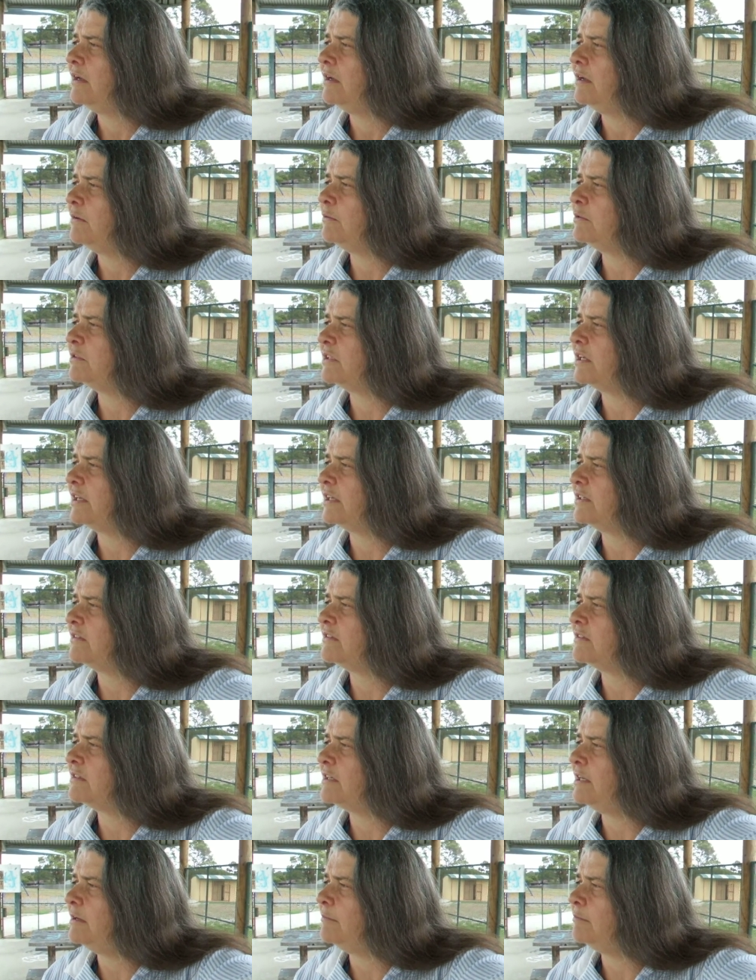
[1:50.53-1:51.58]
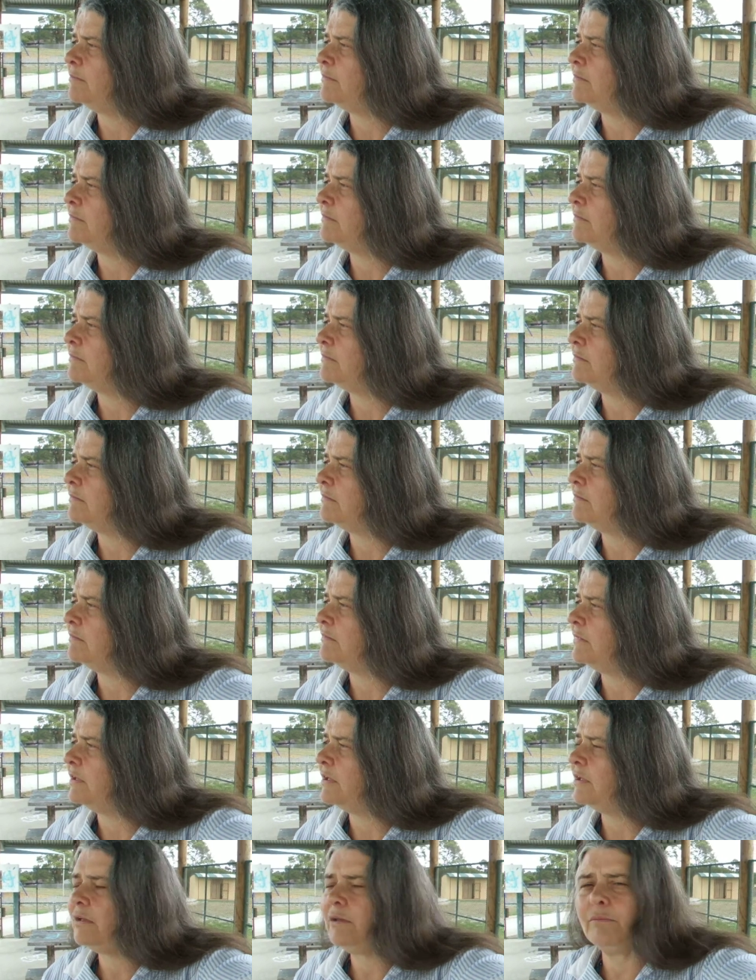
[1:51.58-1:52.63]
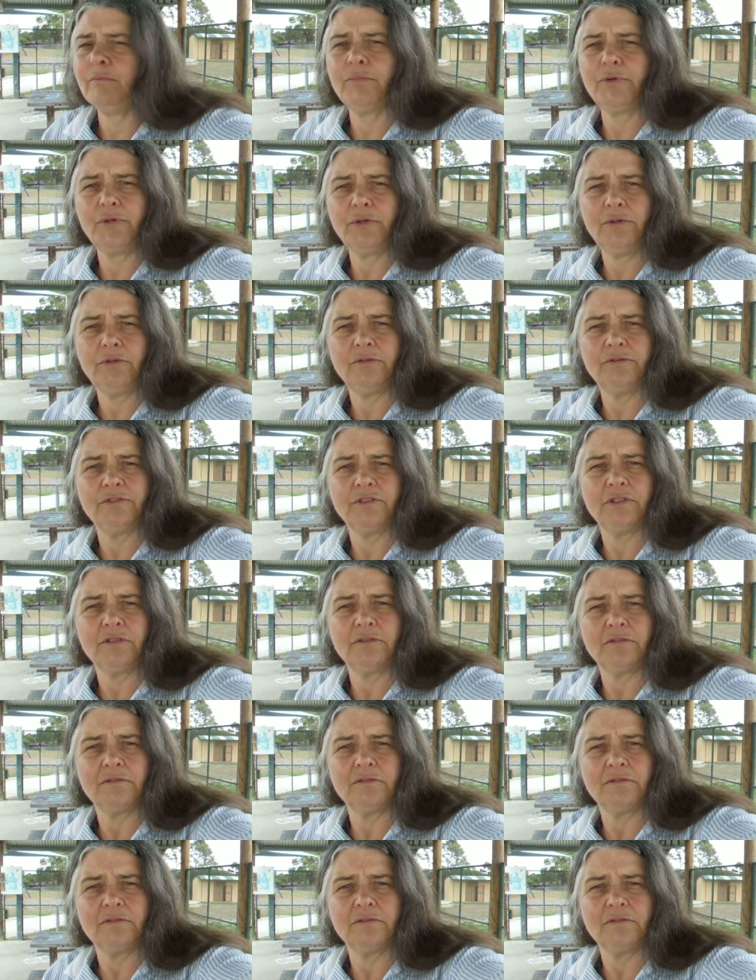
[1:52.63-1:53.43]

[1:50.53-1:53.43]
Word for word: it was like a slum. It improved.